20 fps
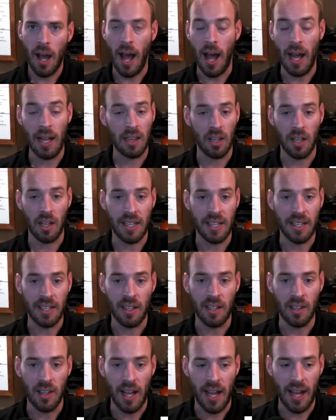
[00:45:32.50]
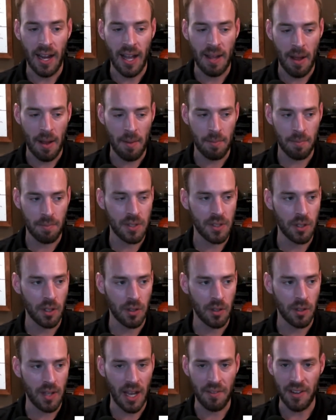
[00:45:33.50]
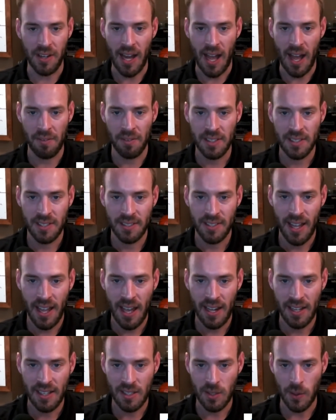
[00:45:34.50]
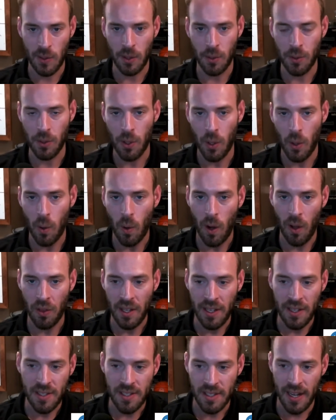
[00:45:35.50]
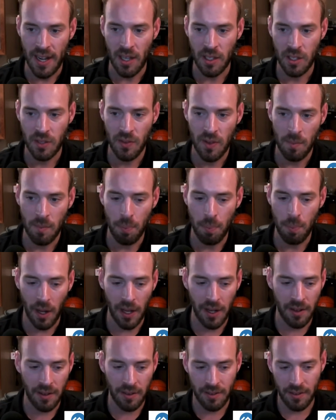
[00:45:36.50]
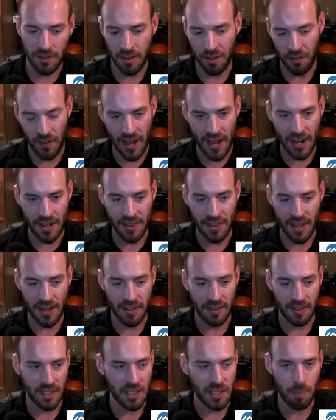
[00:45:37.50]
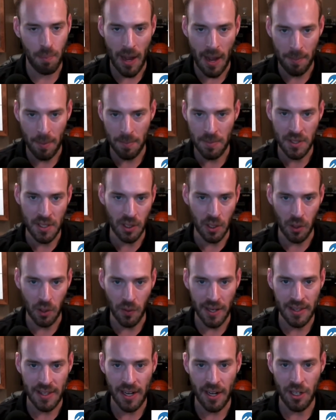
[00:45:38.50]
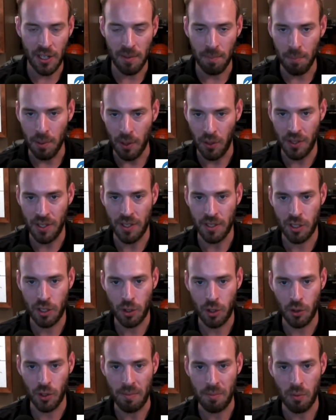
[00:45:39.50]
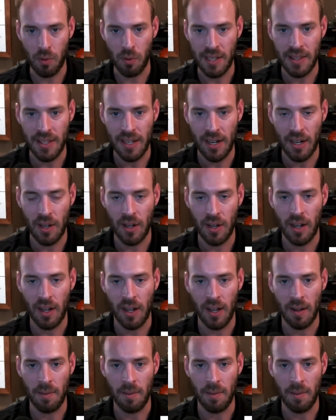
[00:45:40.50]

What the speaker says: I like it a lot. I'm still kind of a novice at it, so I don't know all the ins and outs of it, but the fact that it lets you pop up Zillow right there, you can build in a script right there.